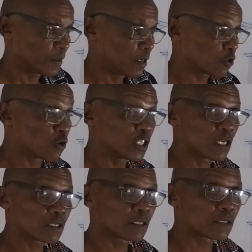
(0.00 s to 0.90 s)

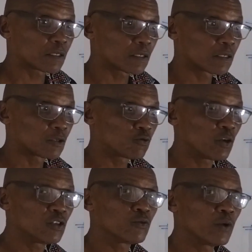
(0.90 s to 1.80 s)
Rogers,
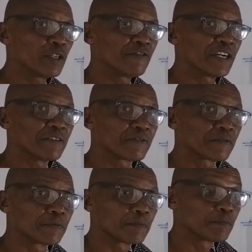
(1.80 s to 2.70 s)
2025.
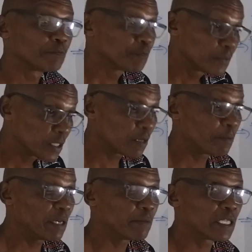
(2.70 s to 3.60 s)
There's a
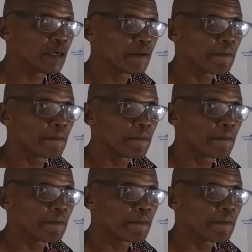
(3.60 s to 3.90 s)
paper there.